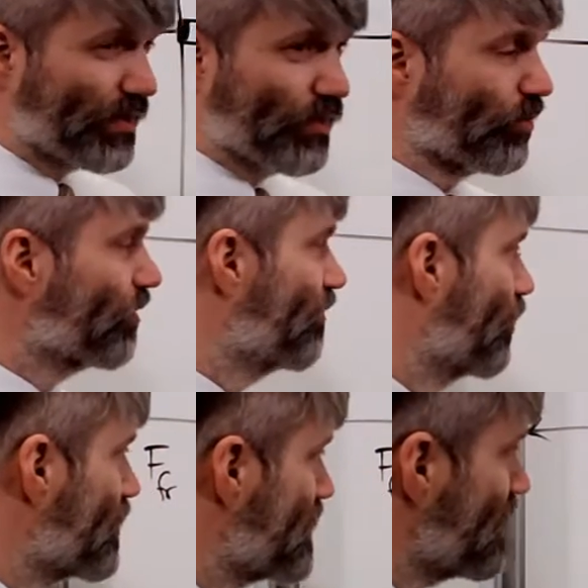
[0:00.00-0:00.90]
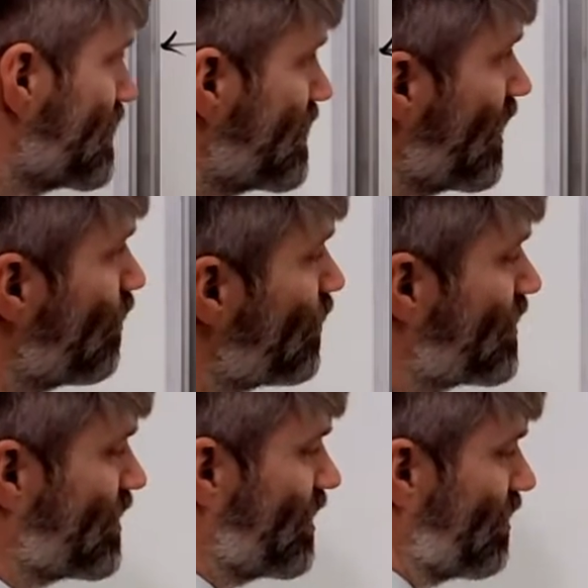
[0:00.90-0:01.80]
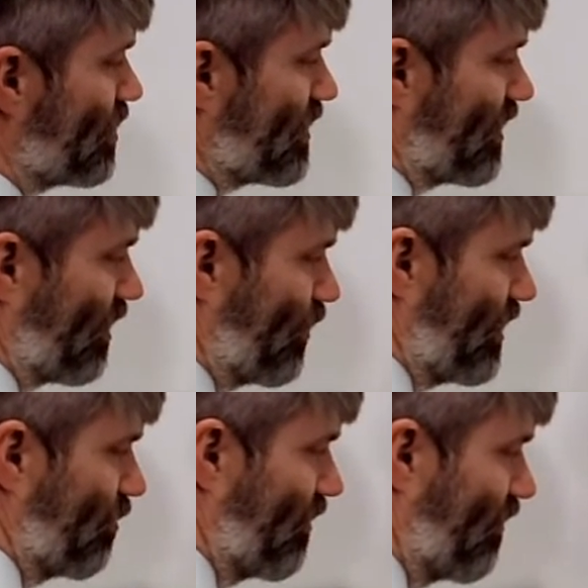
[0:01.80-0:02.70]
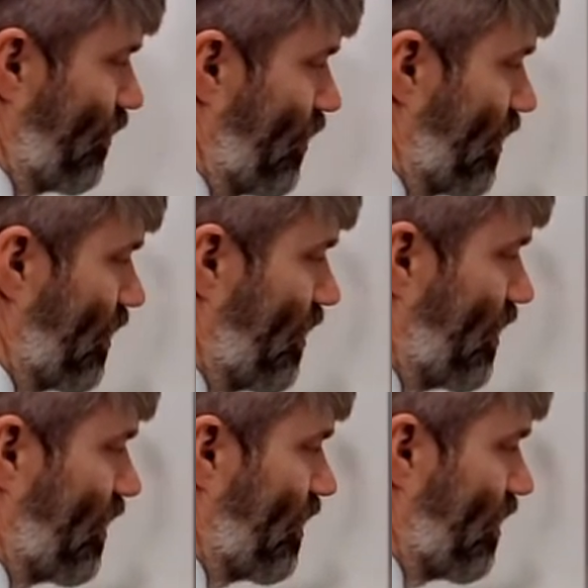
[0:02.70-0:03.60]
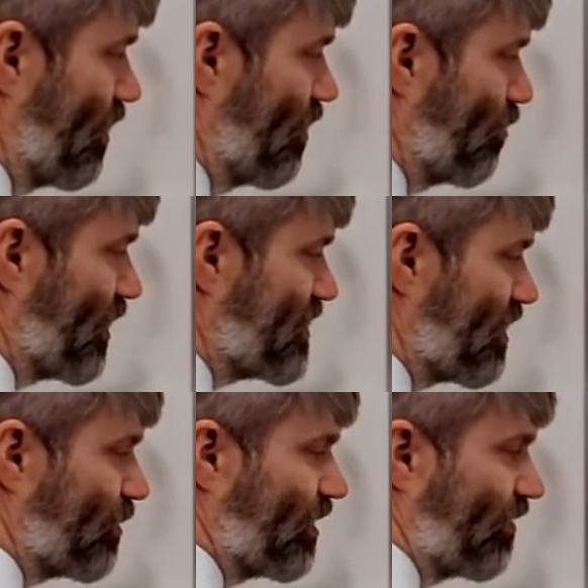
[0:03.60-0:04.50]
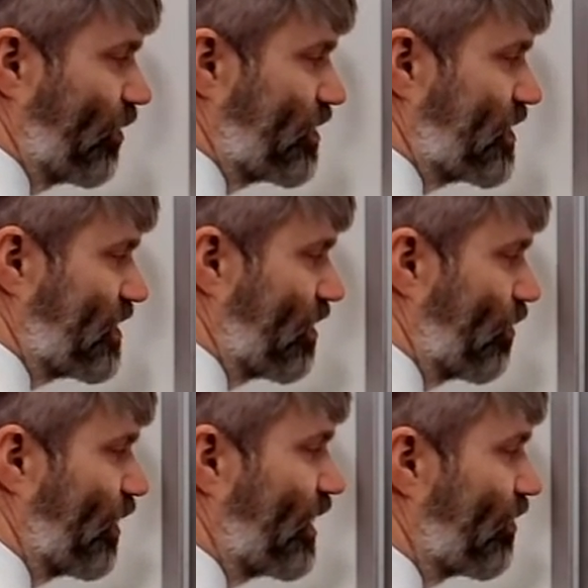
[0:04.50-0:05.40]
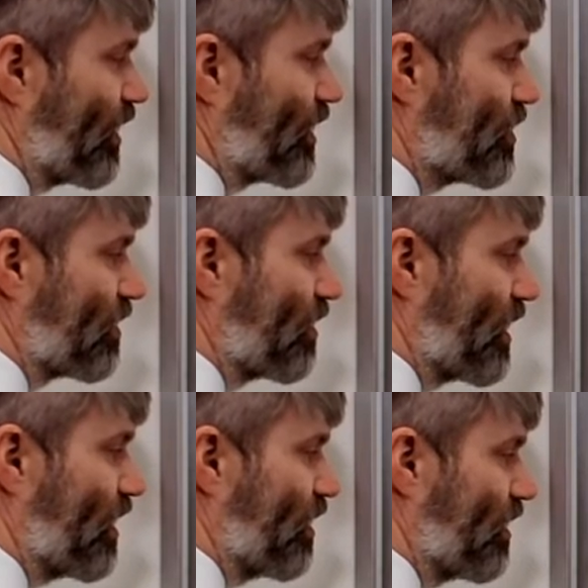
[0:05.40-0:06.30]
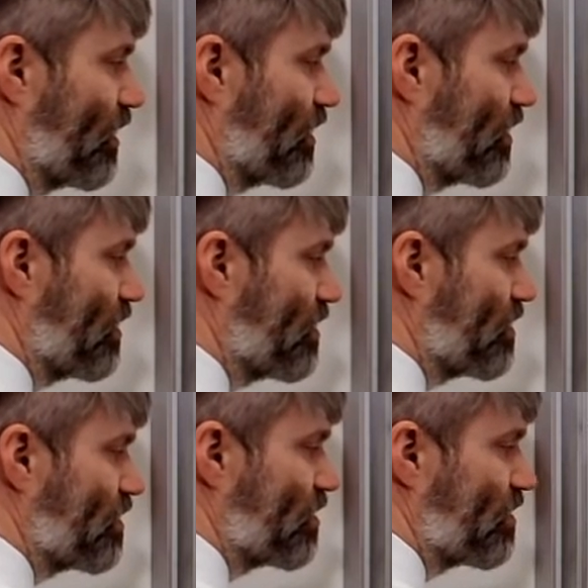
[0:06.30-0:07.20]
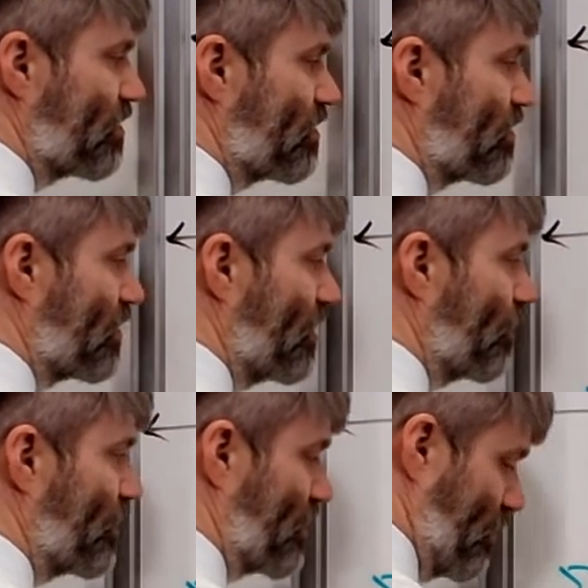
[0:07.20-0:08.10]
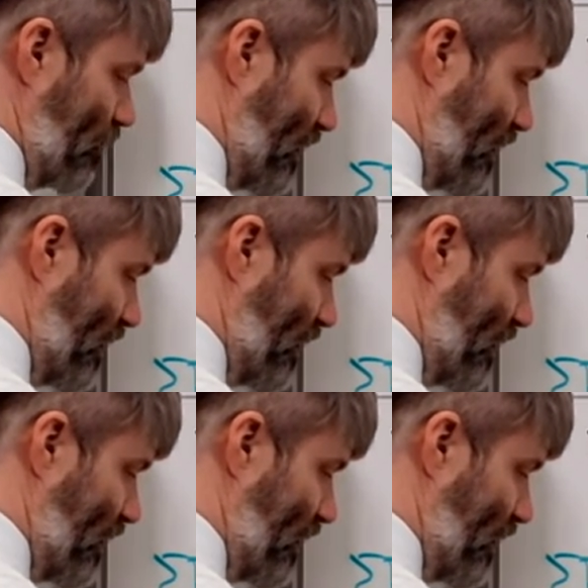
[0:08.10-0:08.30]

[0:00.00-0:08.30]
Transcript: the normal force is, and we'll see, just like we did before, by summing the forces in the y direction, that it is equal to the